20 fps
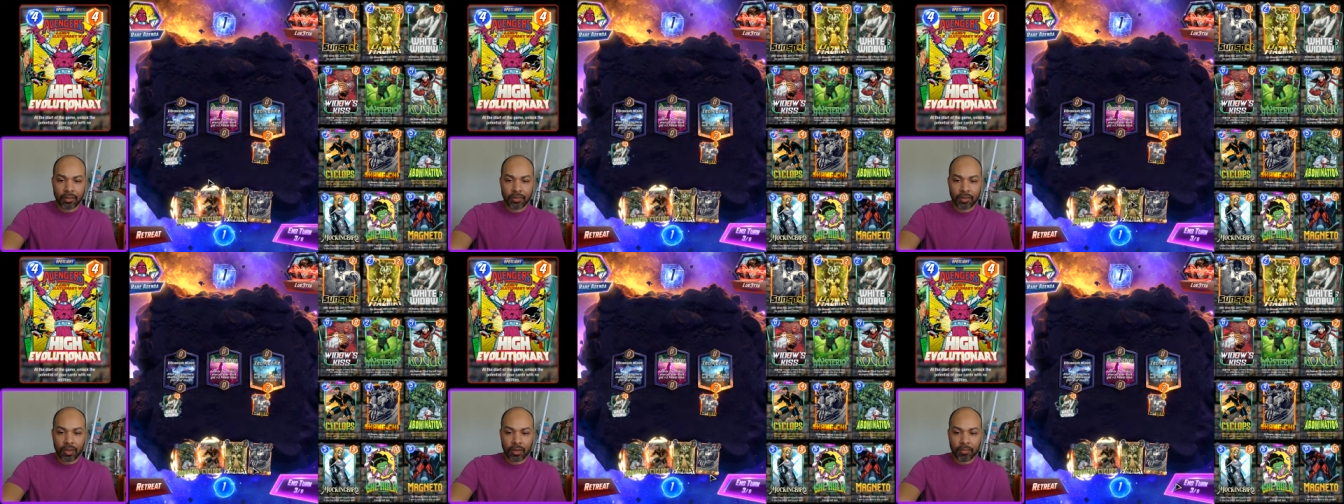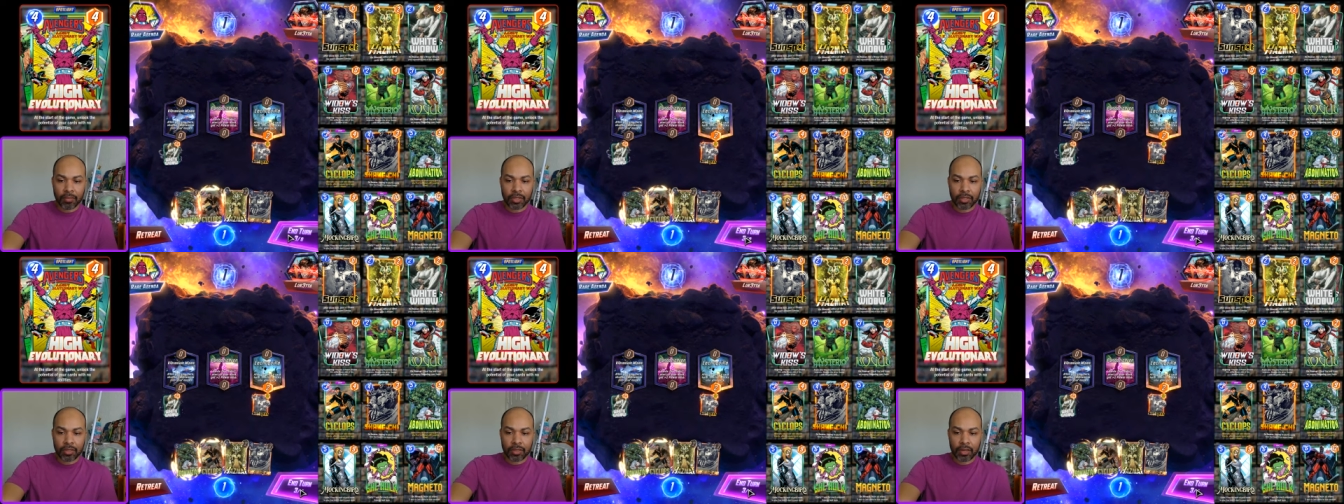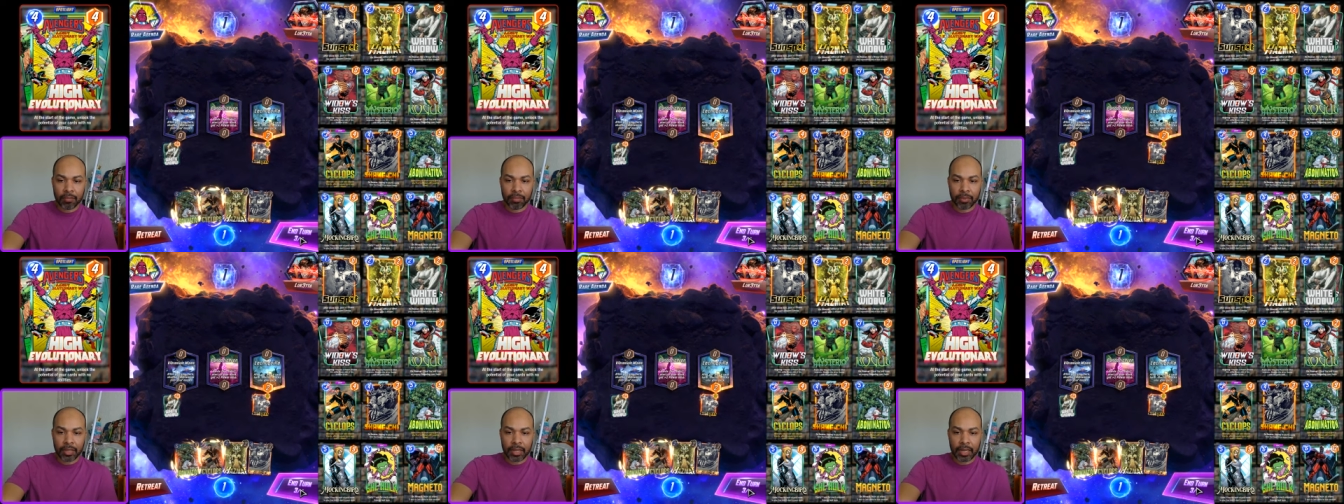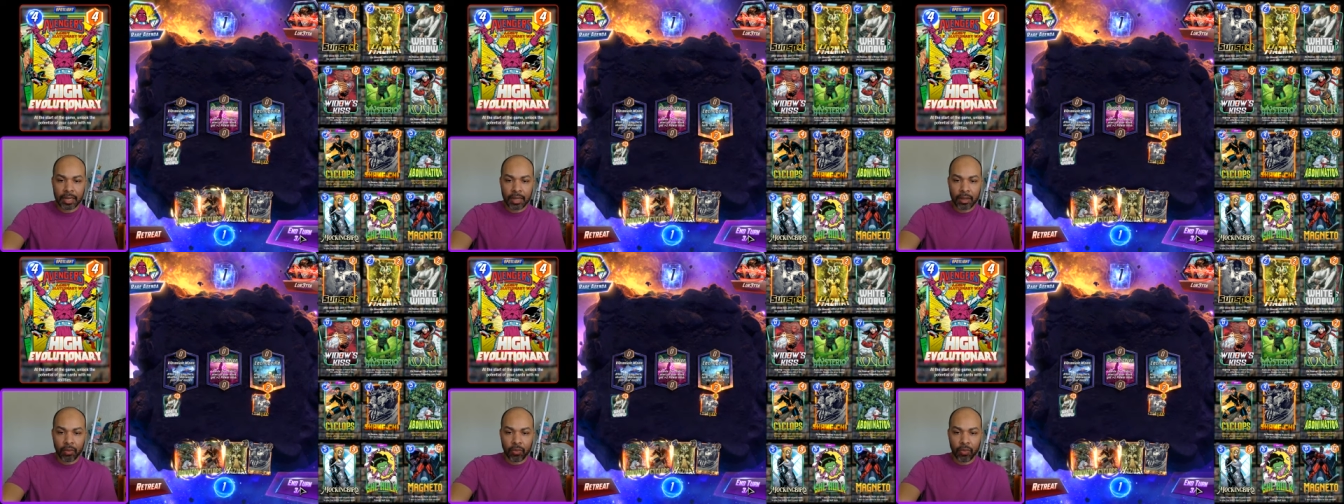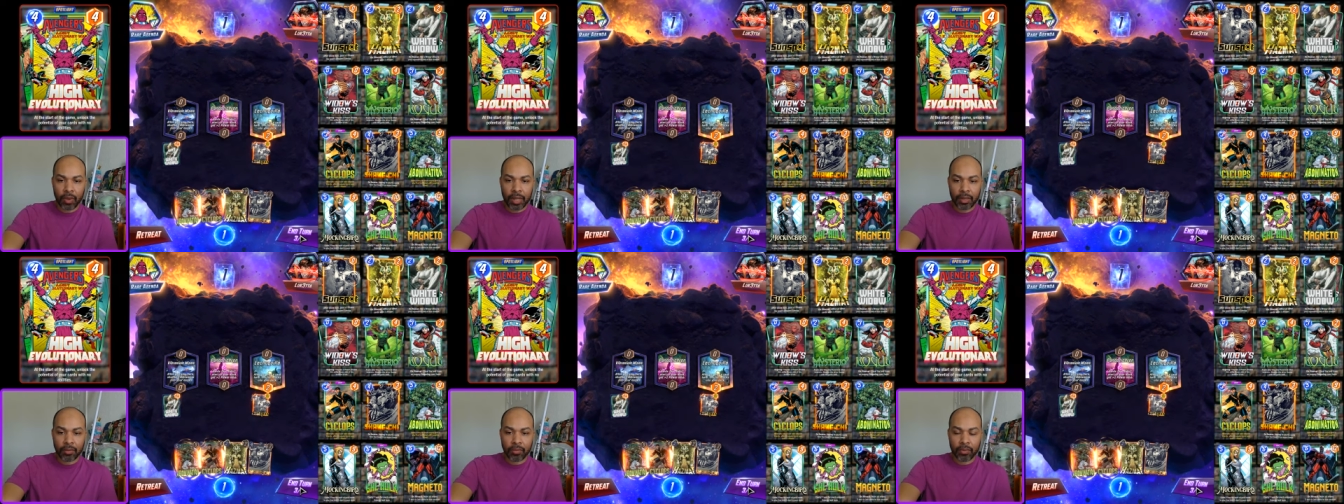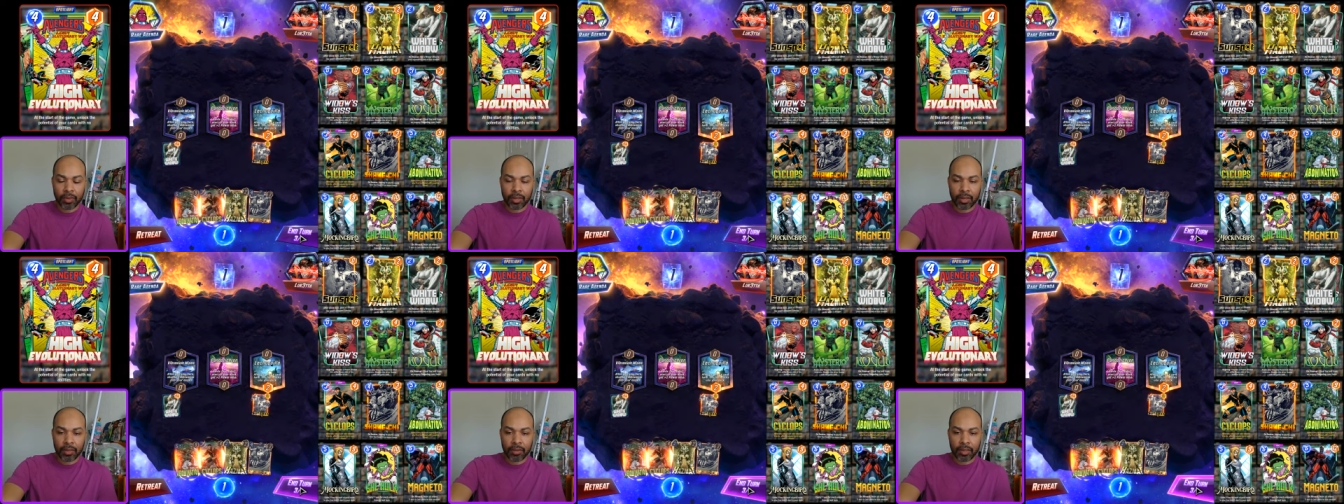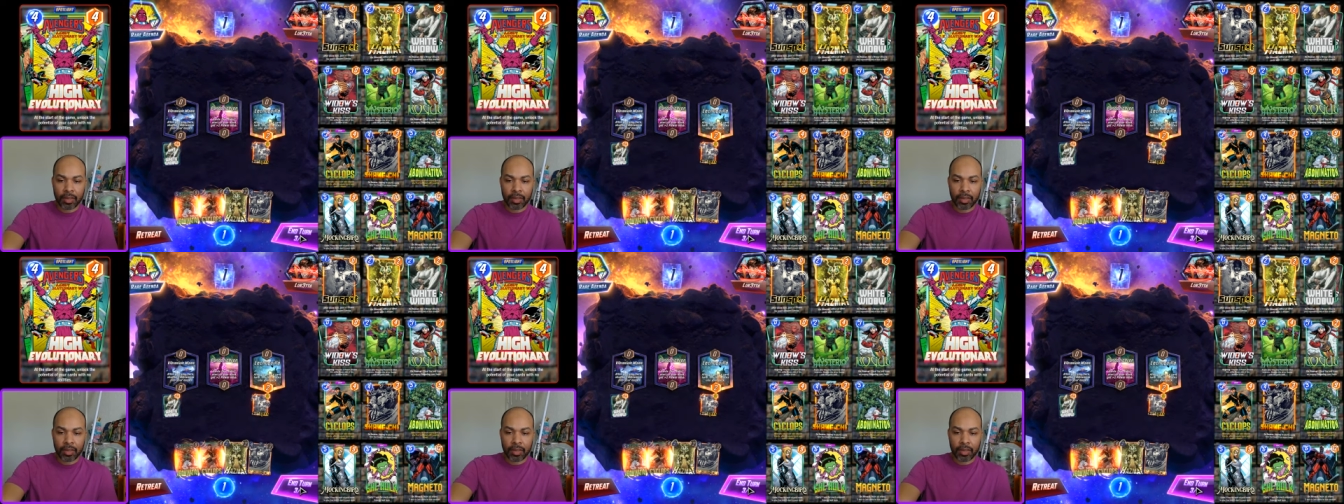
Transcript: so I'm just gonna play down White Widow